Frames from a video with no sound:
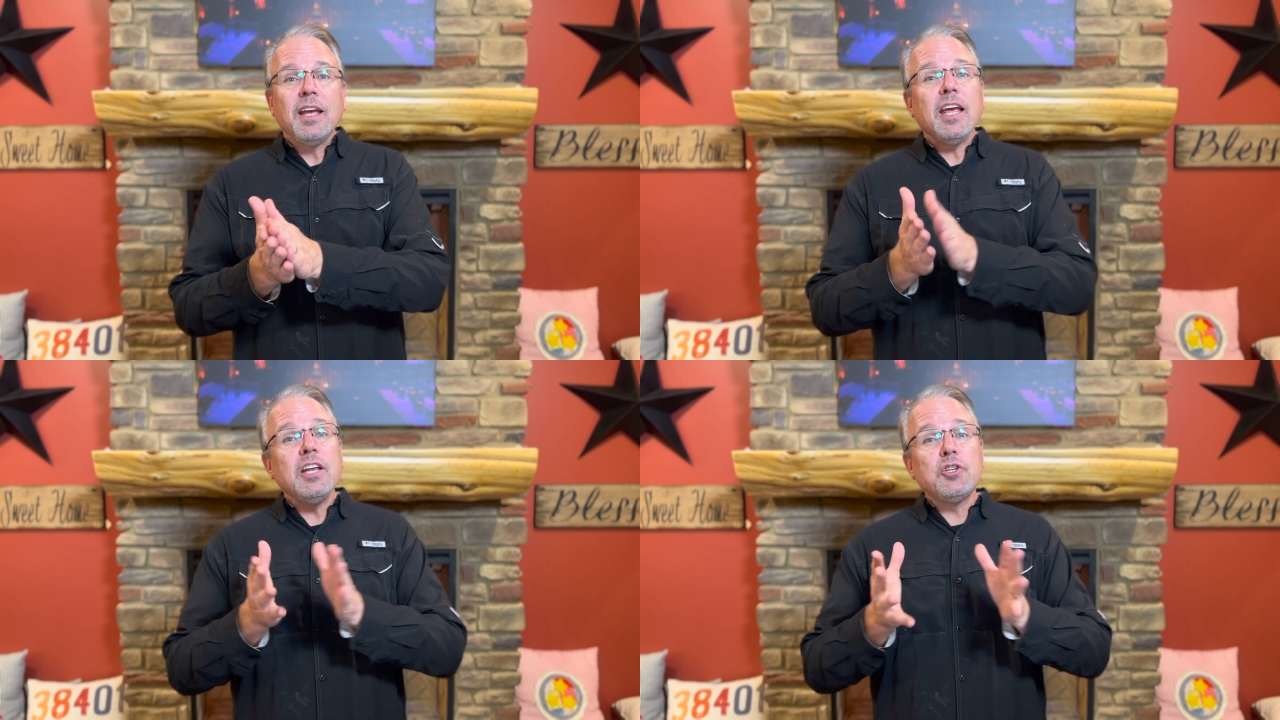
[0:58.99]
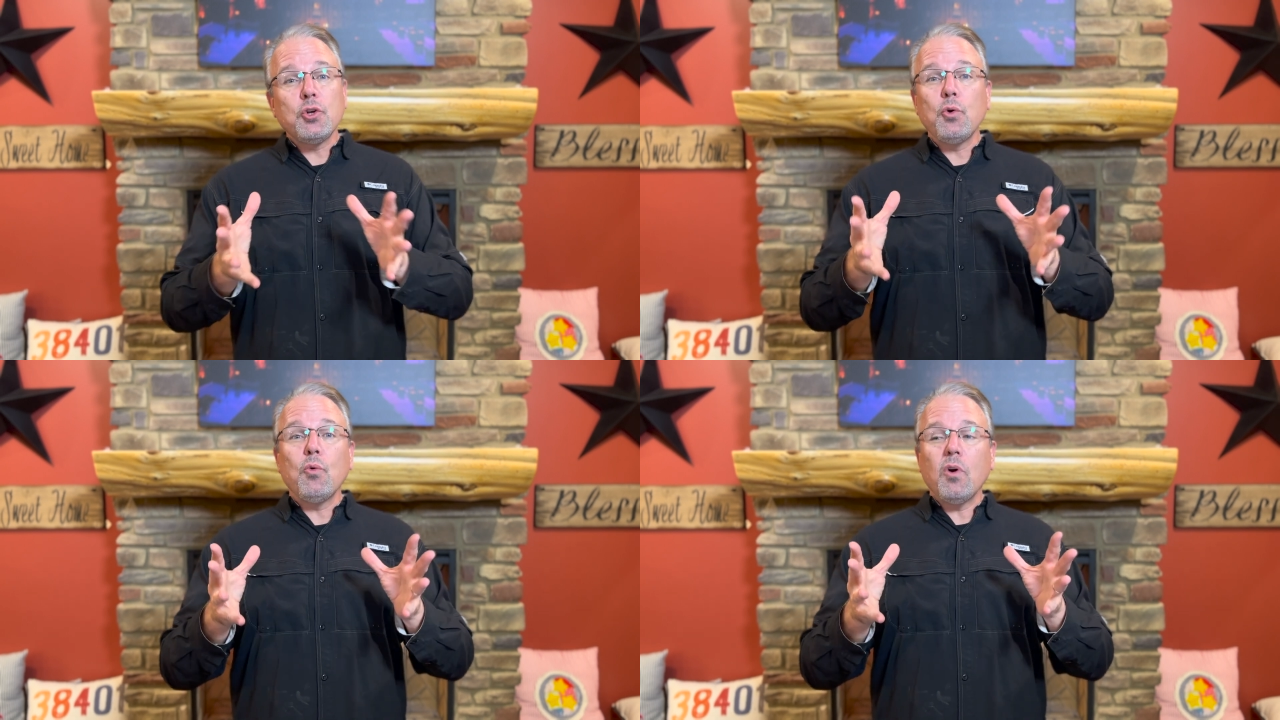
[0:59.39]

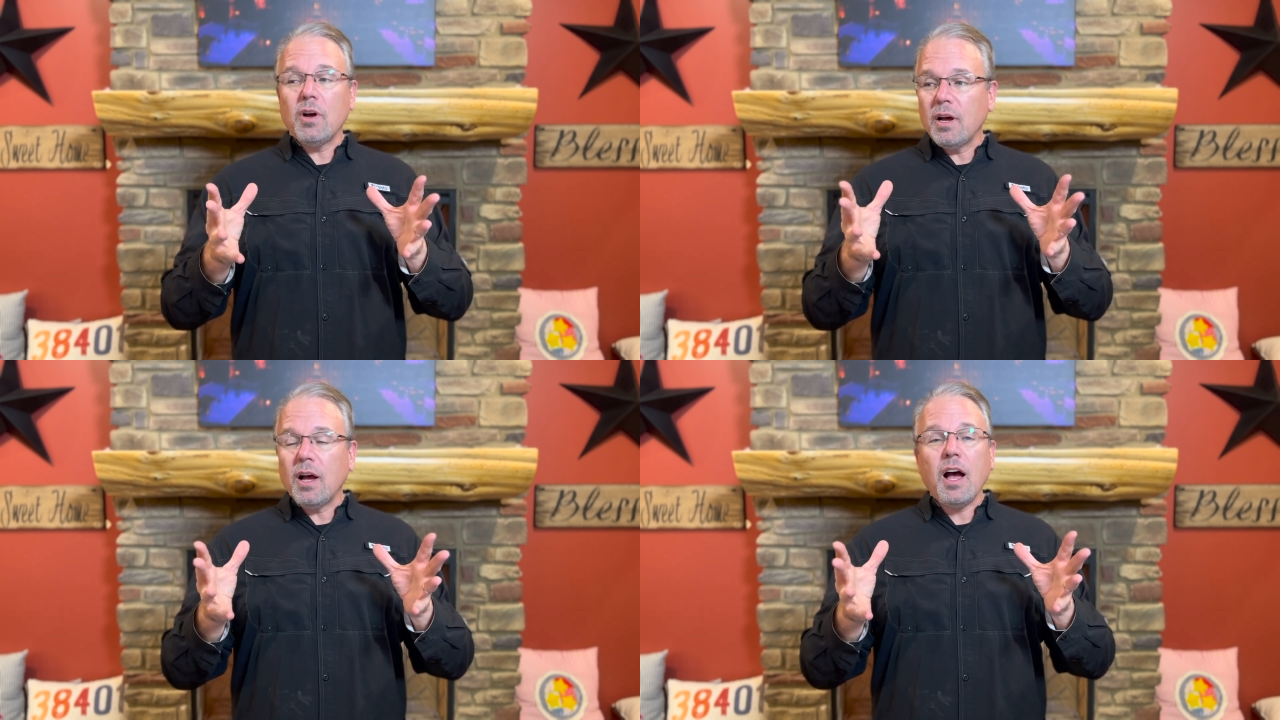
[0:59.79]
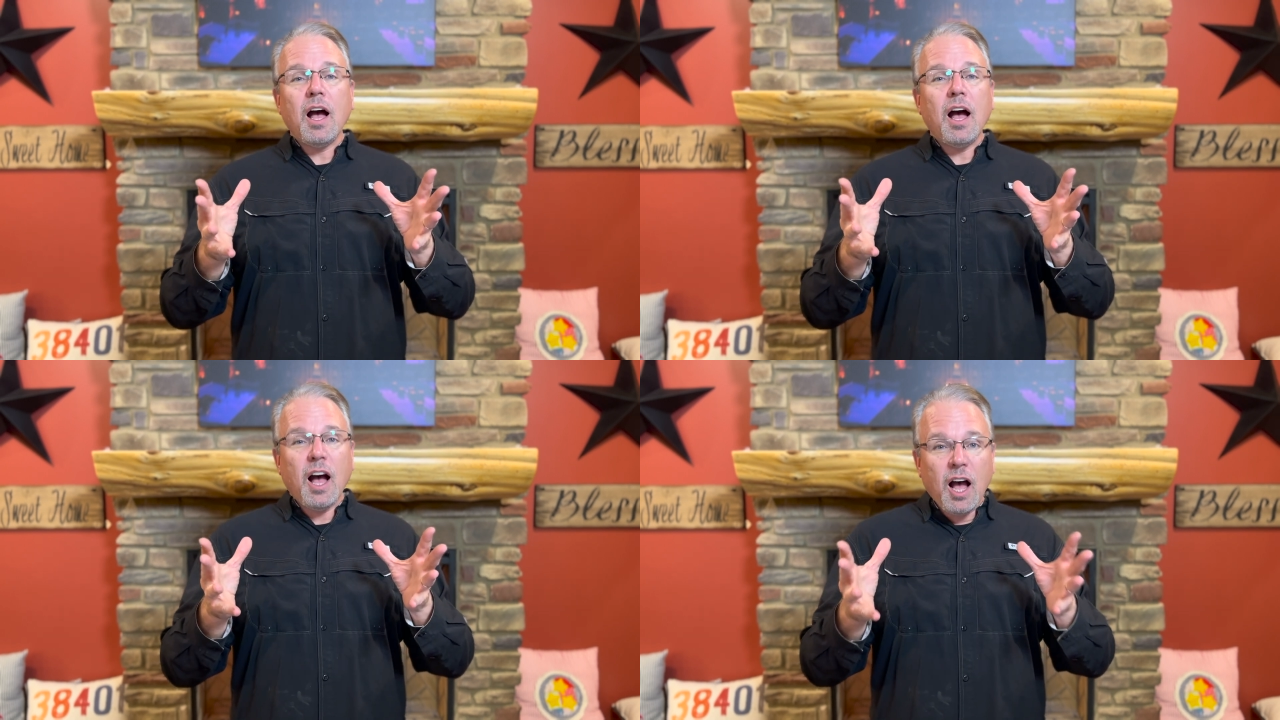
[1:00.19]
into
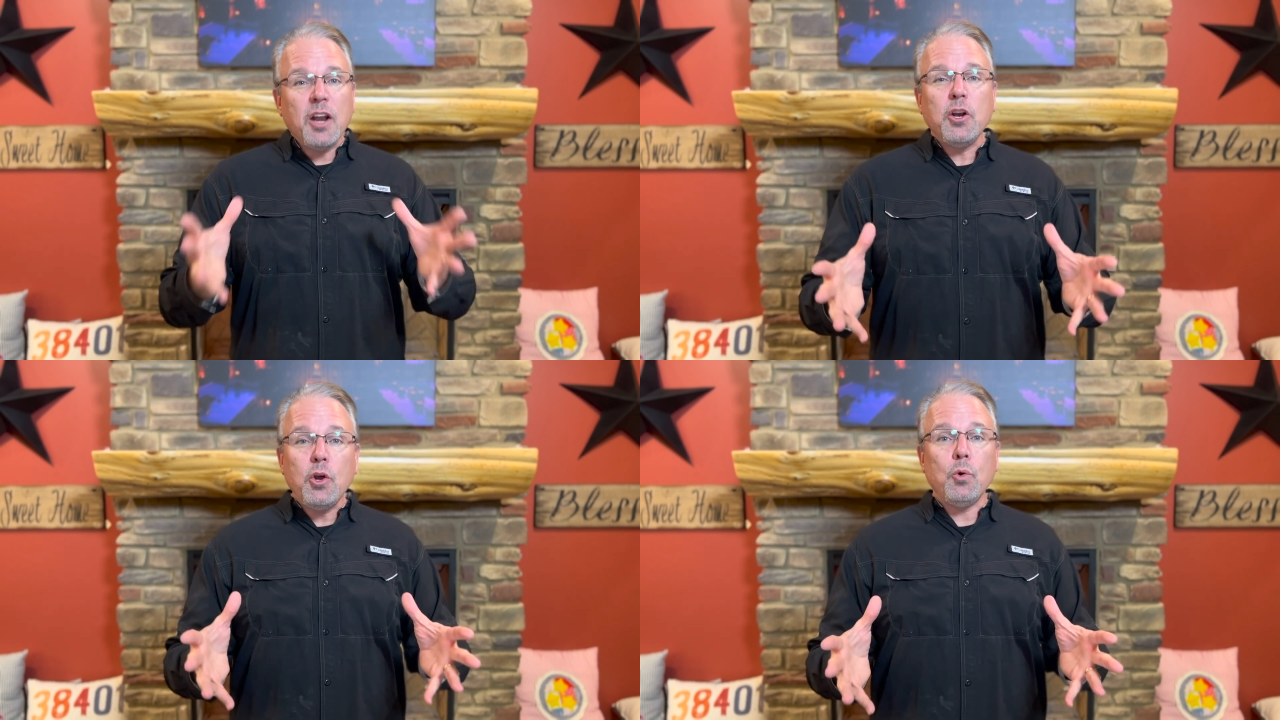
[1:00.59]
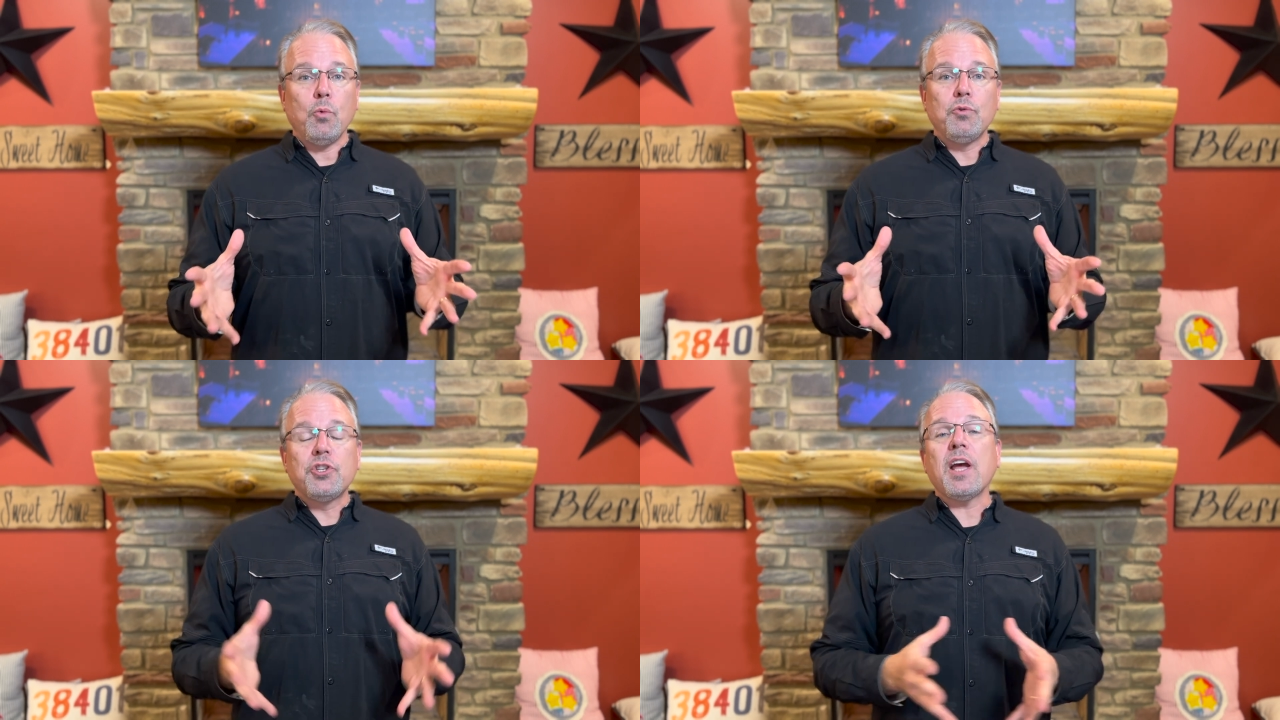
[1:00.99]
a new
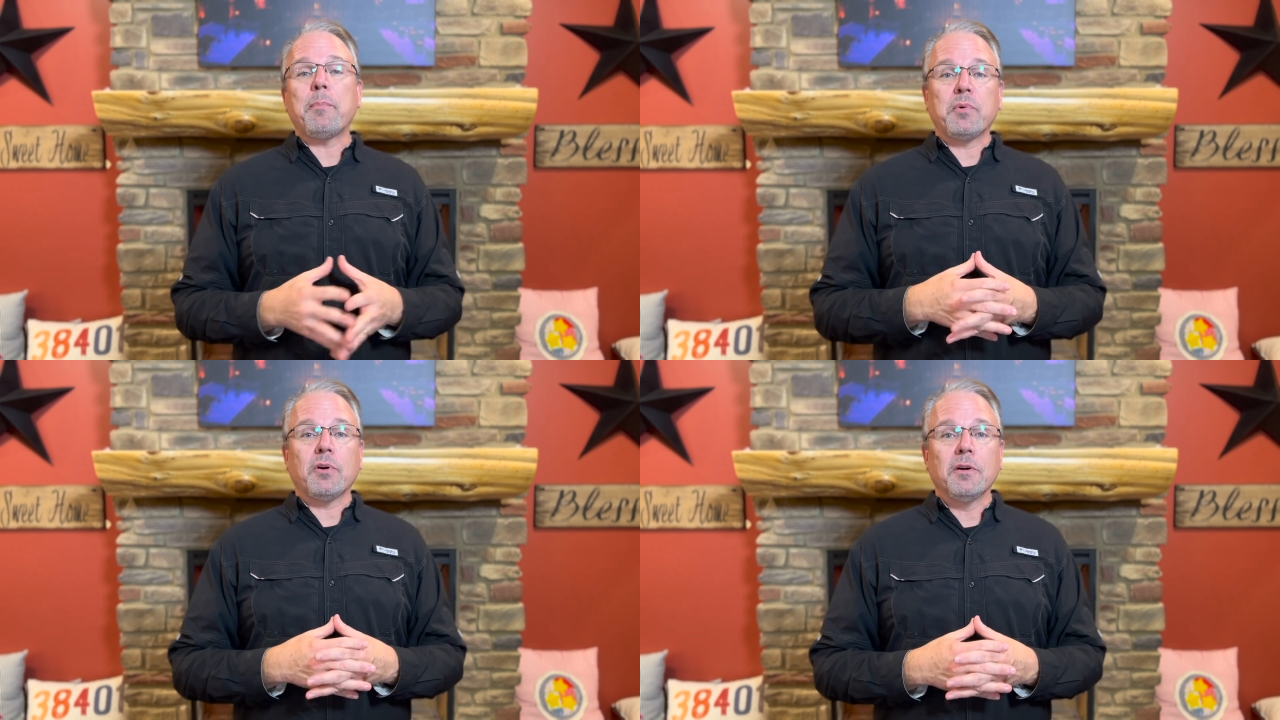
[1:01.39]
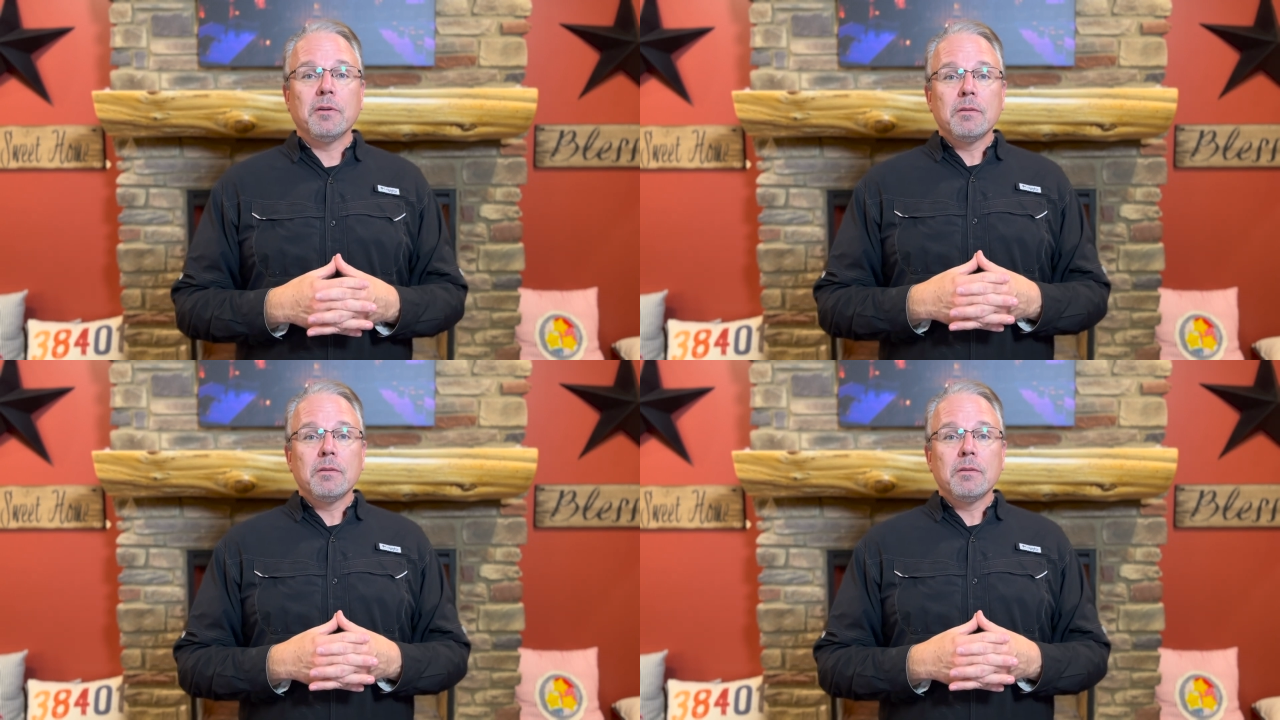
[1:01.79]
chapter.